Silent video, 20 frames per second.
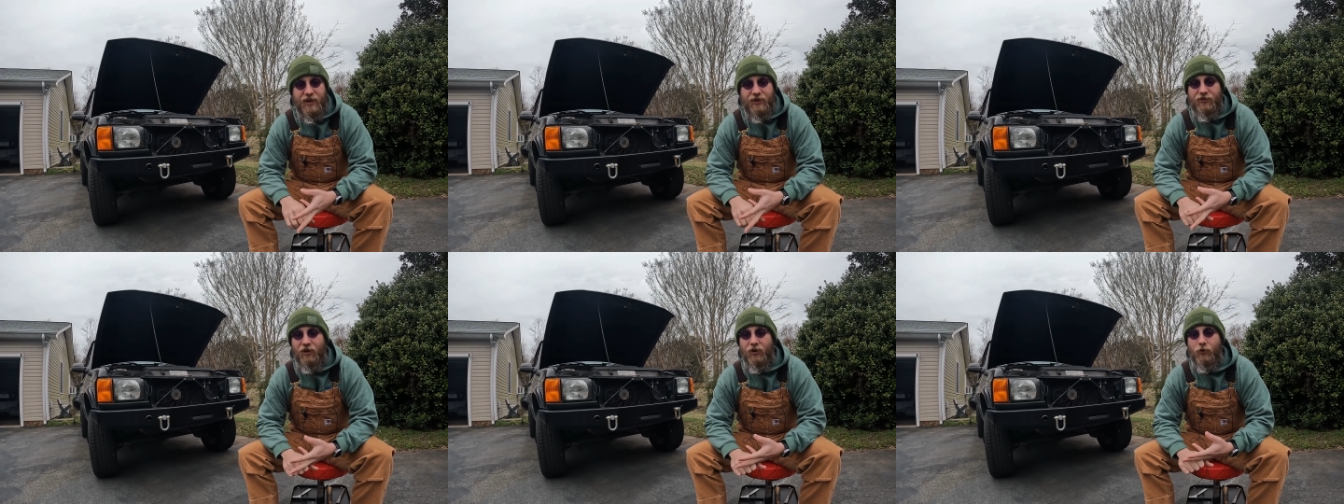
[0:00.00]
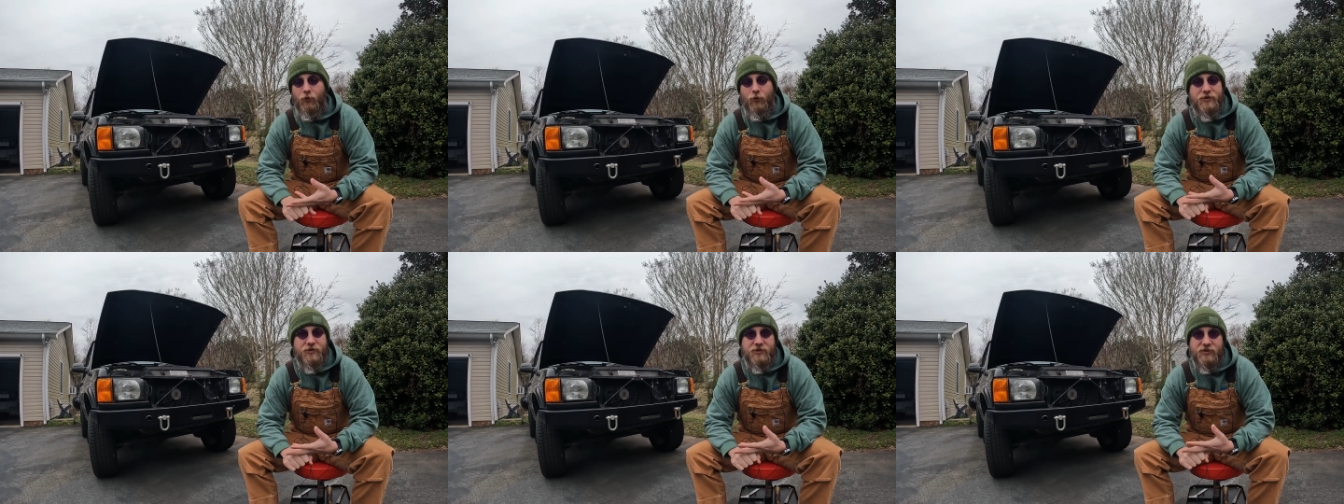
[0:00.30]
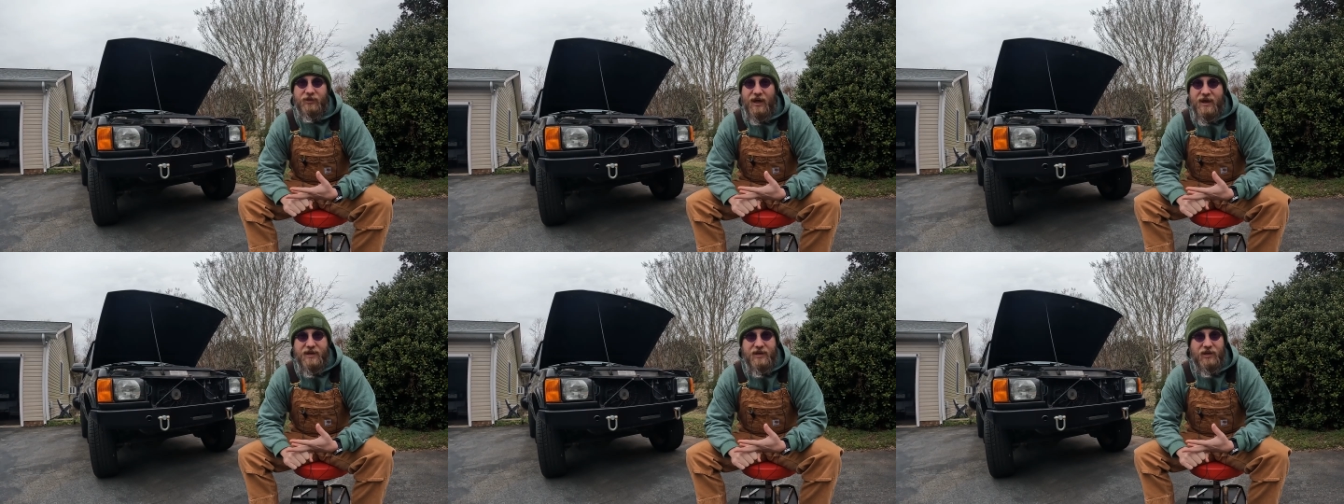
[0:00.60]
they're always
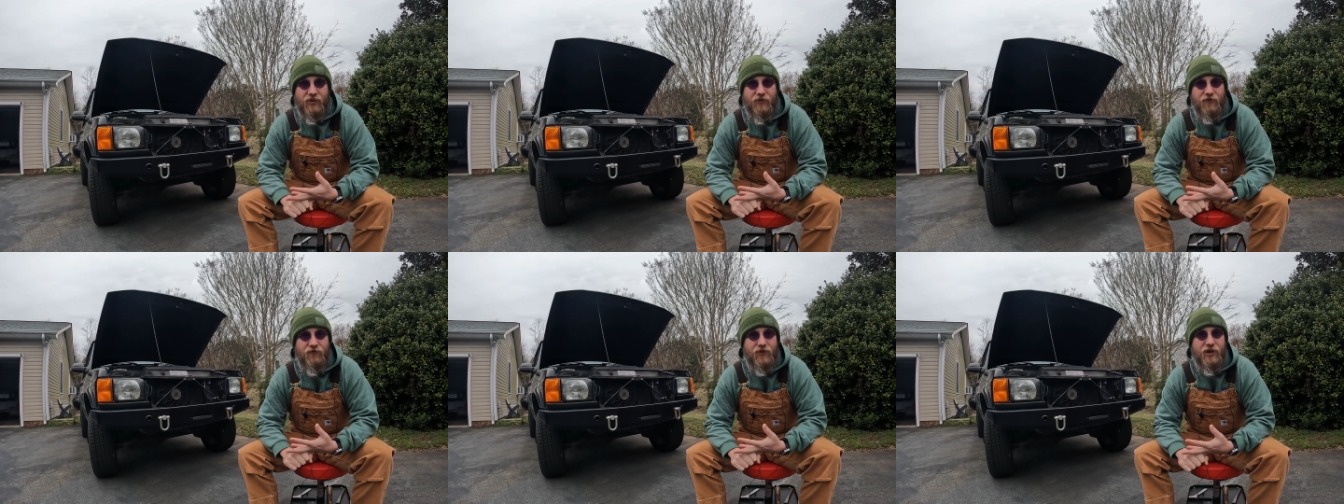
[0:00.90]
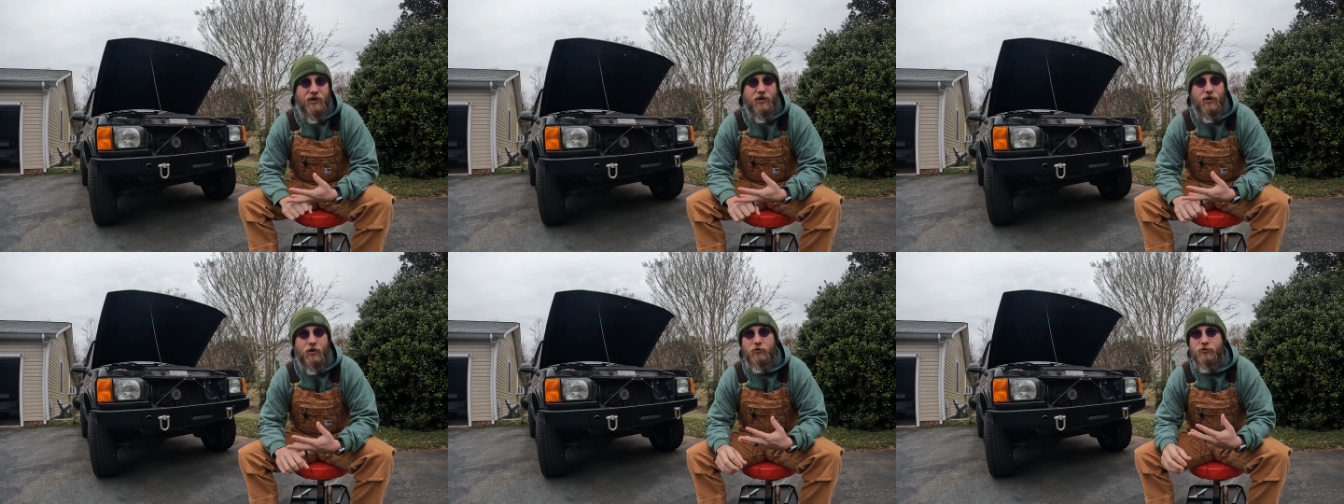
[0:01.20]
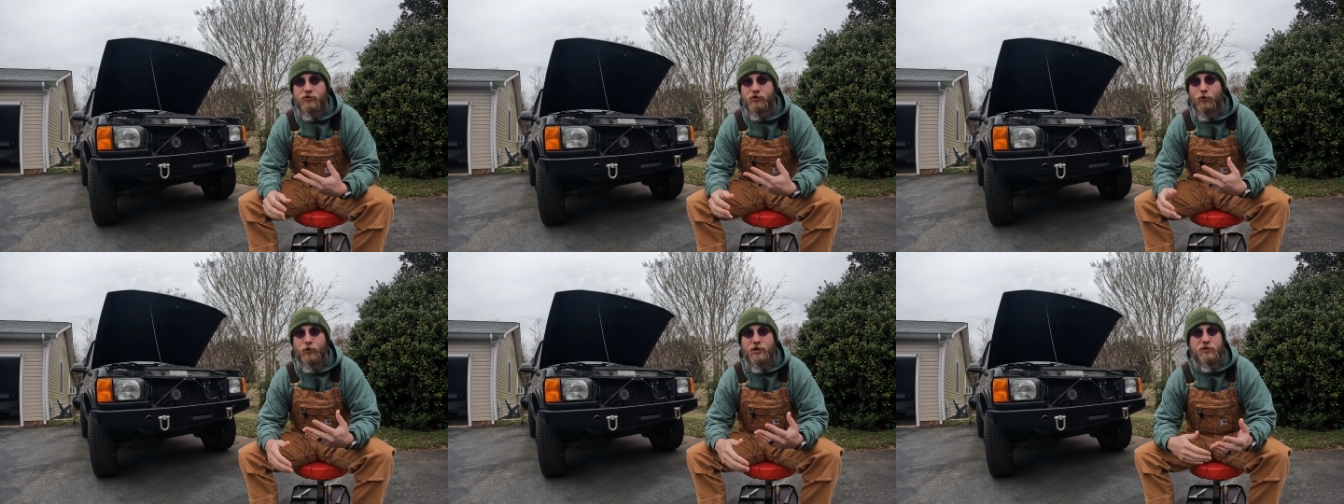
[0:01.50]
liking the
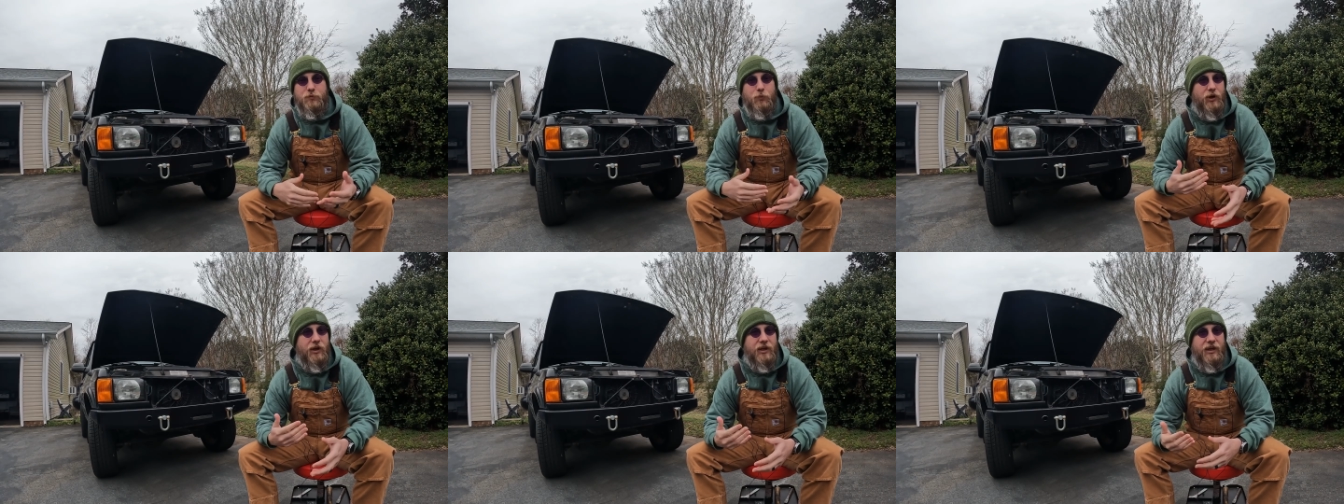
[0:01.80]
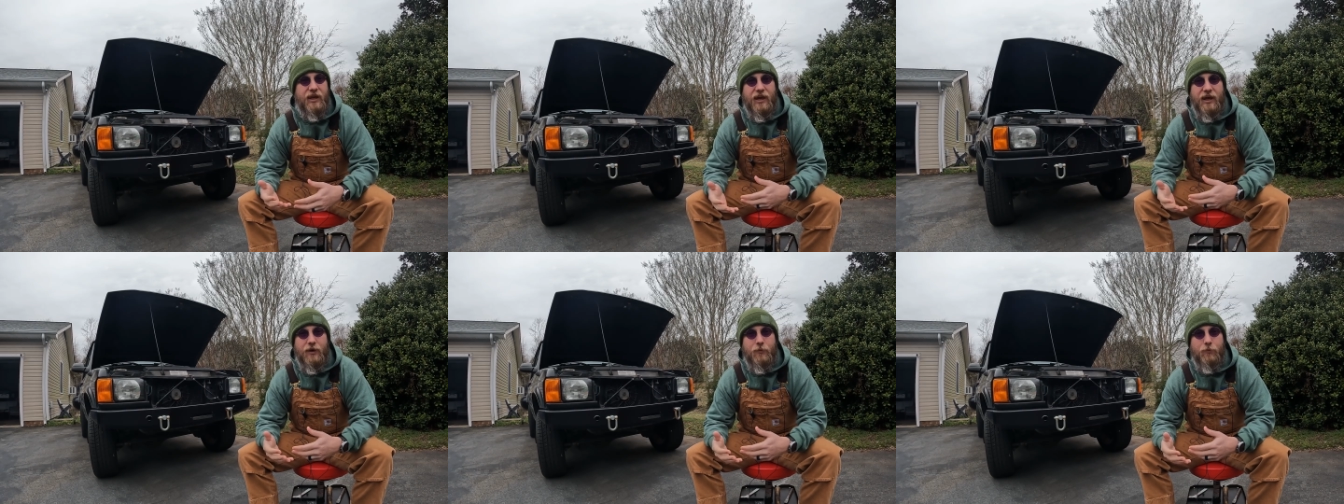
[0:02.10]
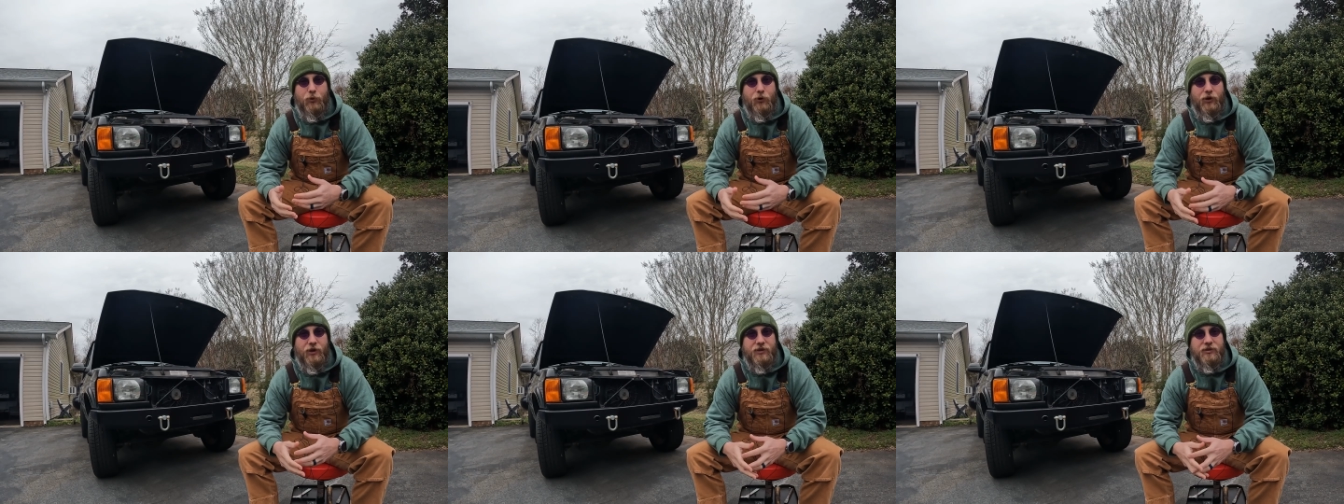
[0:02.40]
videos, always putting
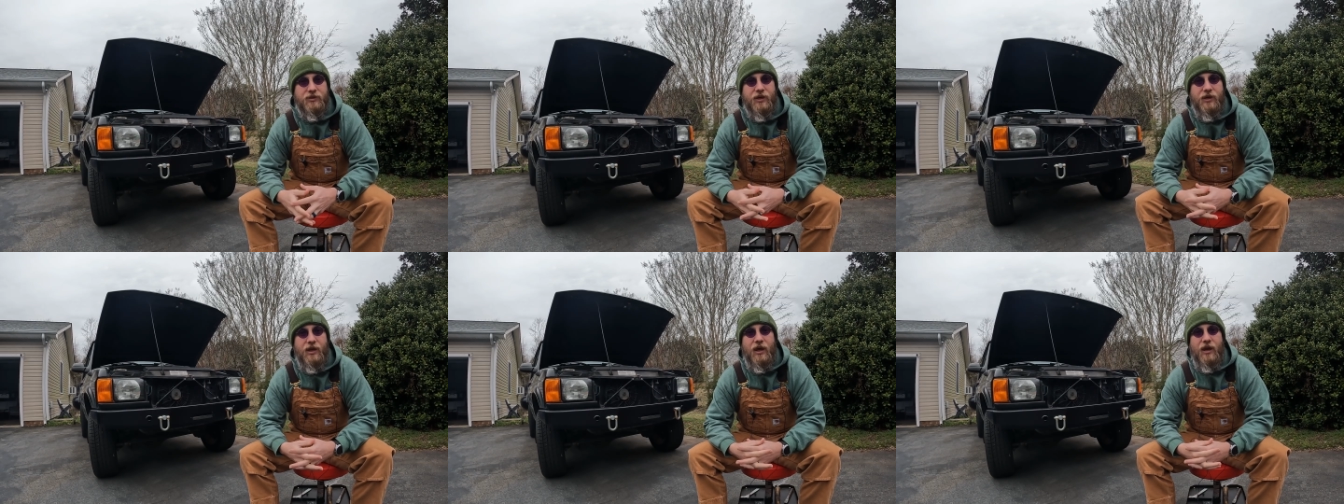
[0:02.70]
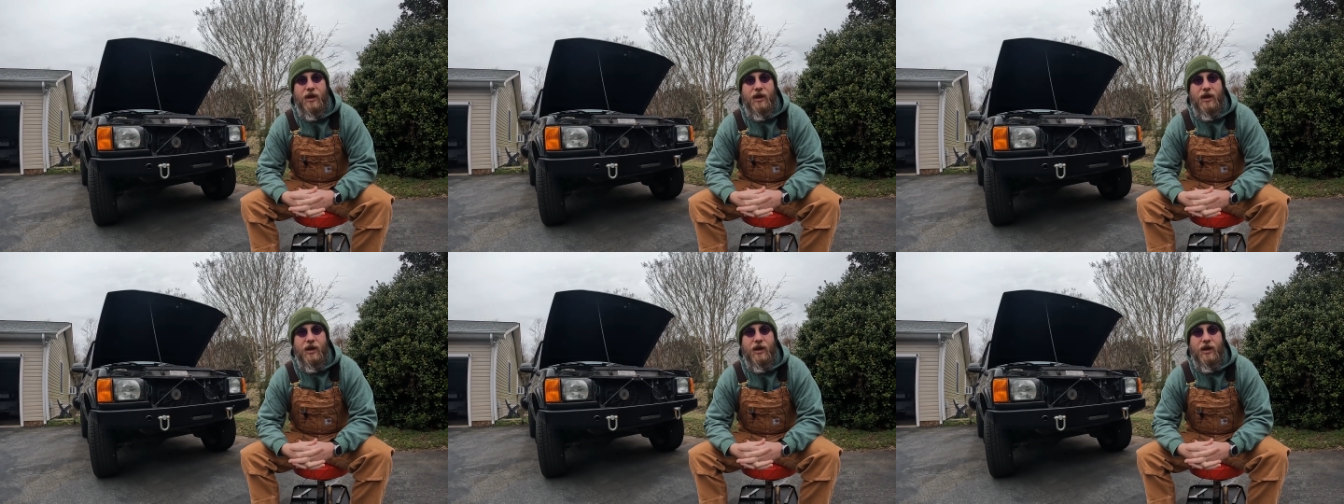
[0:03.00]
input.